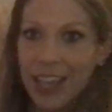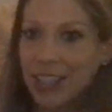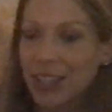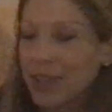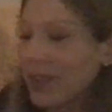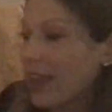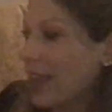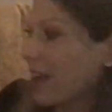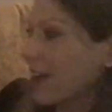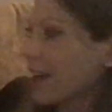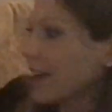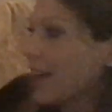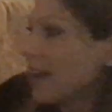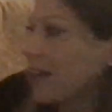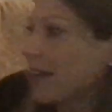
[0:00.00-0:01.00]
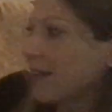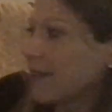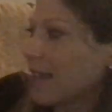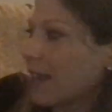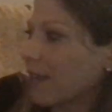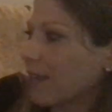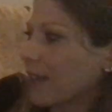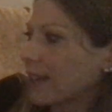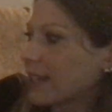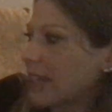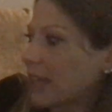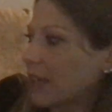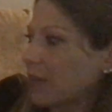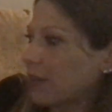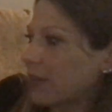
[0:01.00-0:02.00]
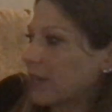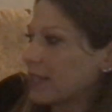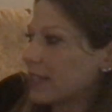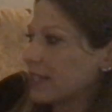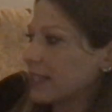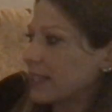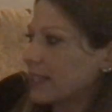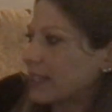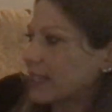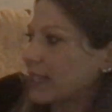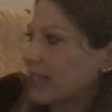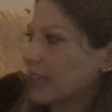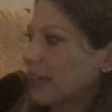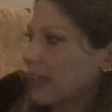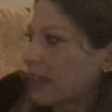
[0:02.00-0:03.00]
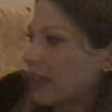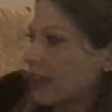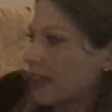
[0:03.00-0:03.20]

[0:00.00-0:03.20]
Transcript: so the area of that rectangle is 60.